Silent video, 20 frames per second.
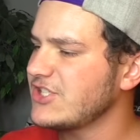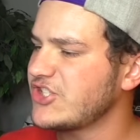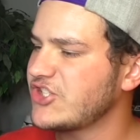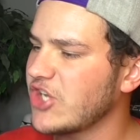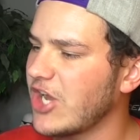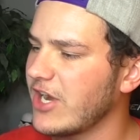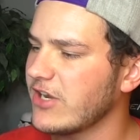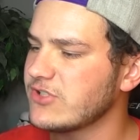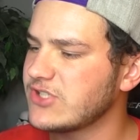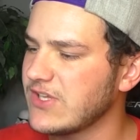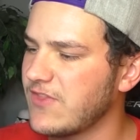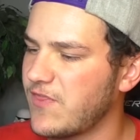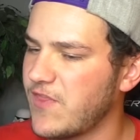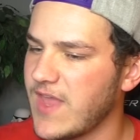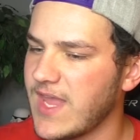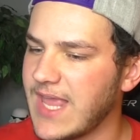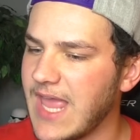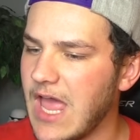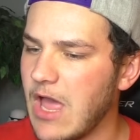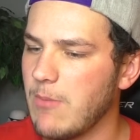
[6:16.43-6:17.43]
shudder to
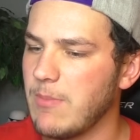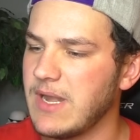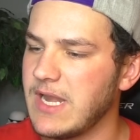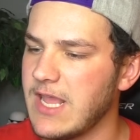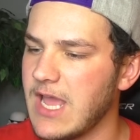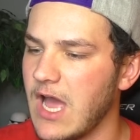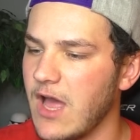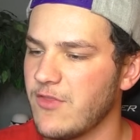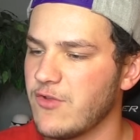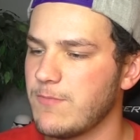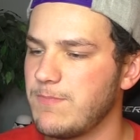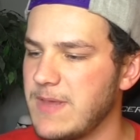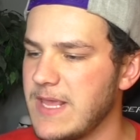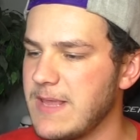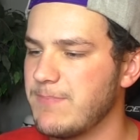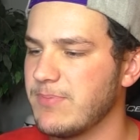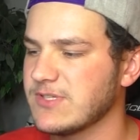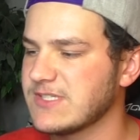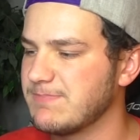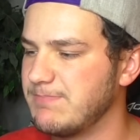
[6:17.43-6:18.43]
think how many other
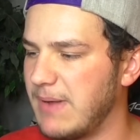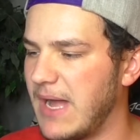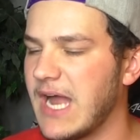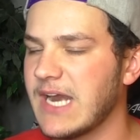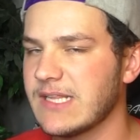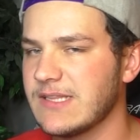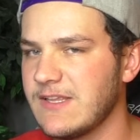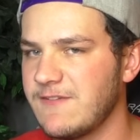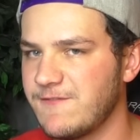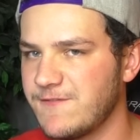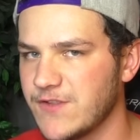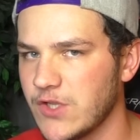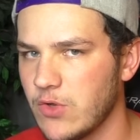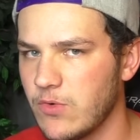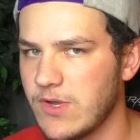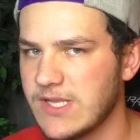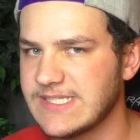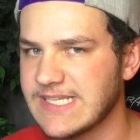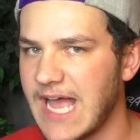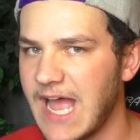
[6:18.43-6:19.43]
people's bodily
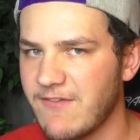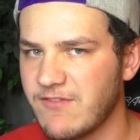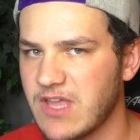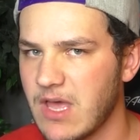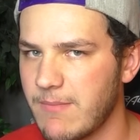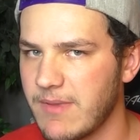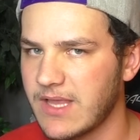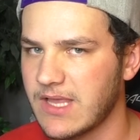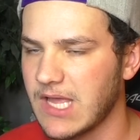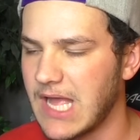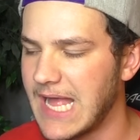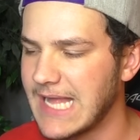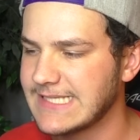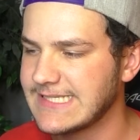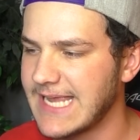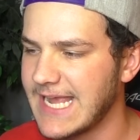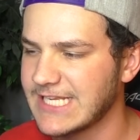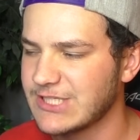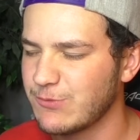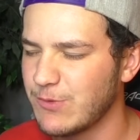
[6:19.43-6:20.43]
fluids I've come in
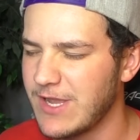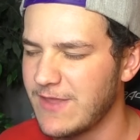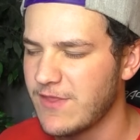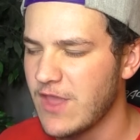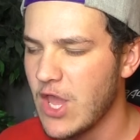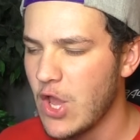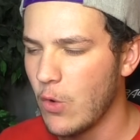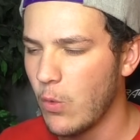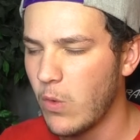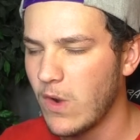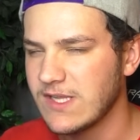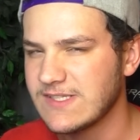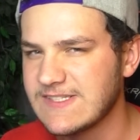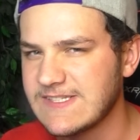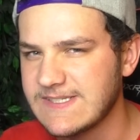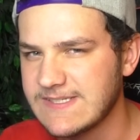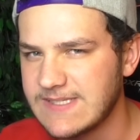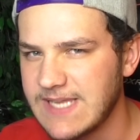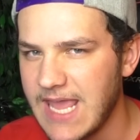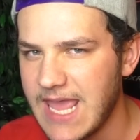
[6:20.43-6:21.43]
contact with when
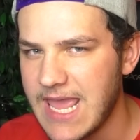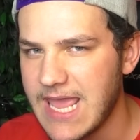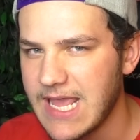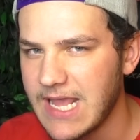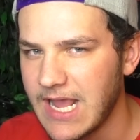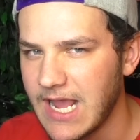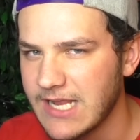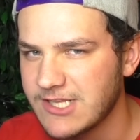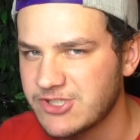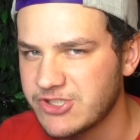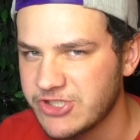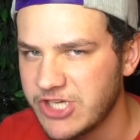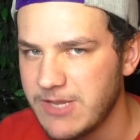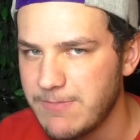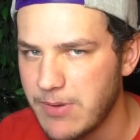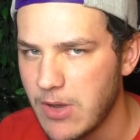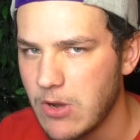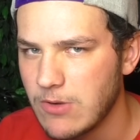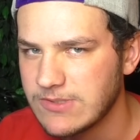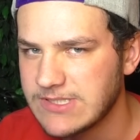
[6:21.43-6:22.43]
staying at
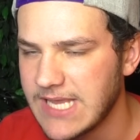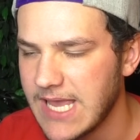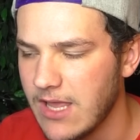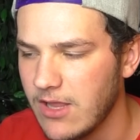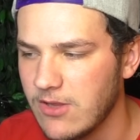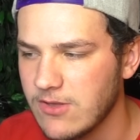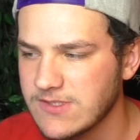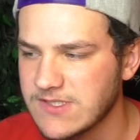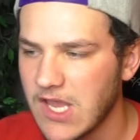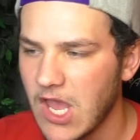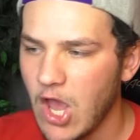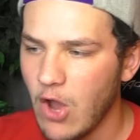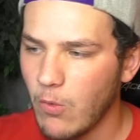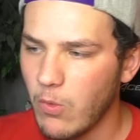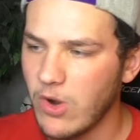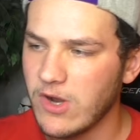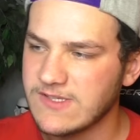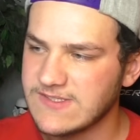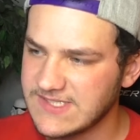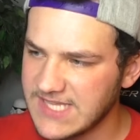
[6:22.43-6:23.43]
cheap hotels,
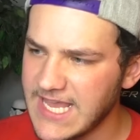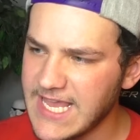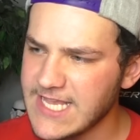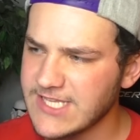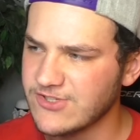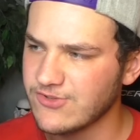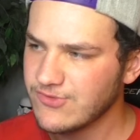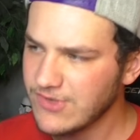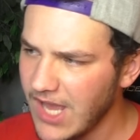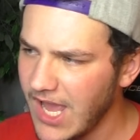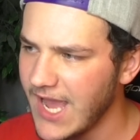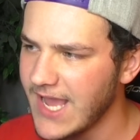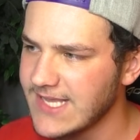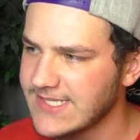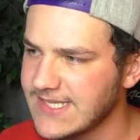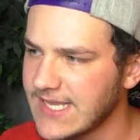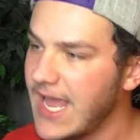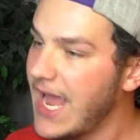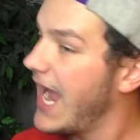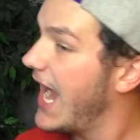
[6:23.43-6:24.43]
whereas these are
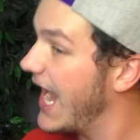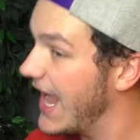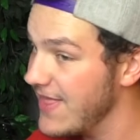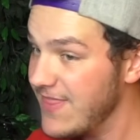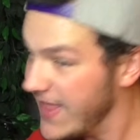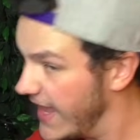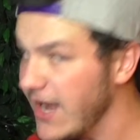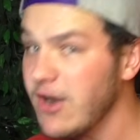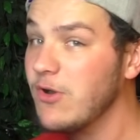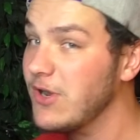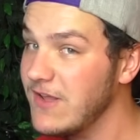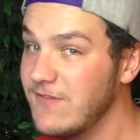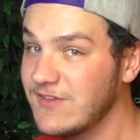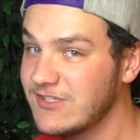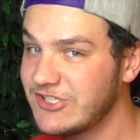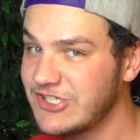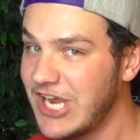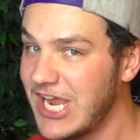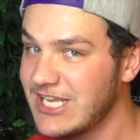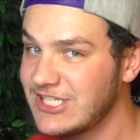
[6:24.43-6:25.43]
nice, and they don't even
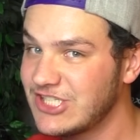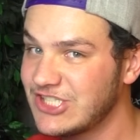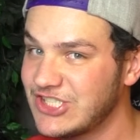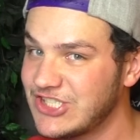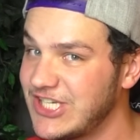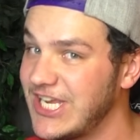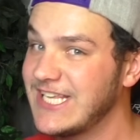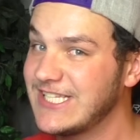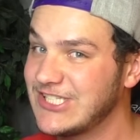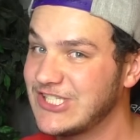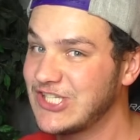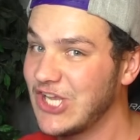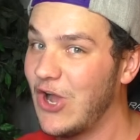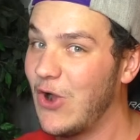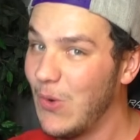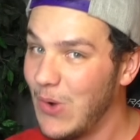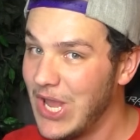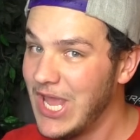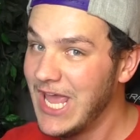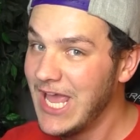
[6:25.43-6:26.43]
change the sheets,
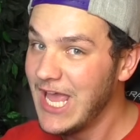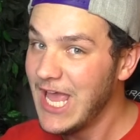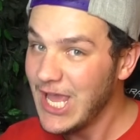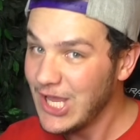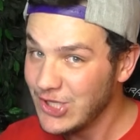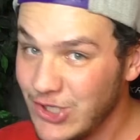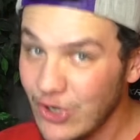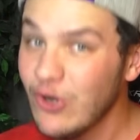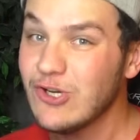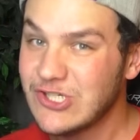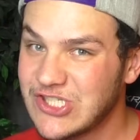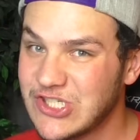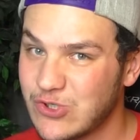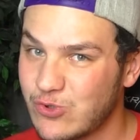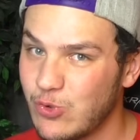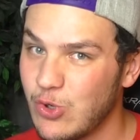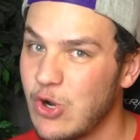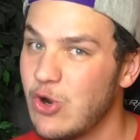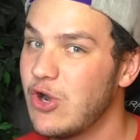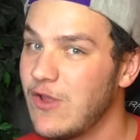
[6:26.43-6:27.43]
so you're
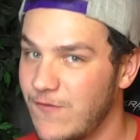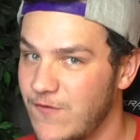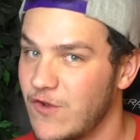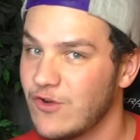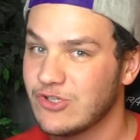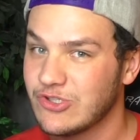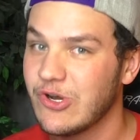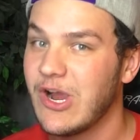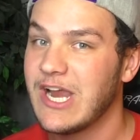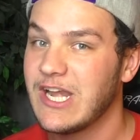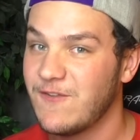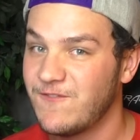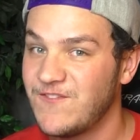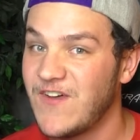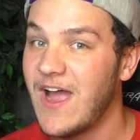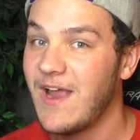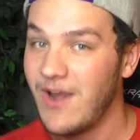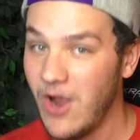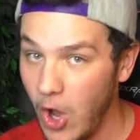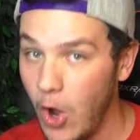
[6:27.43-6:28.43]
screwed if you're trying to
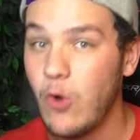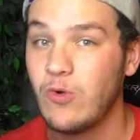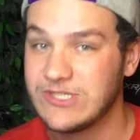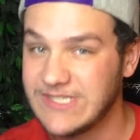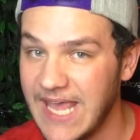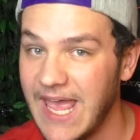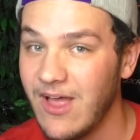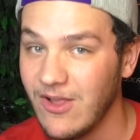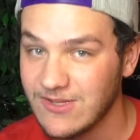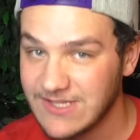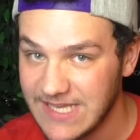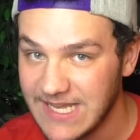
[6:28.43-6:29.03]
find hotel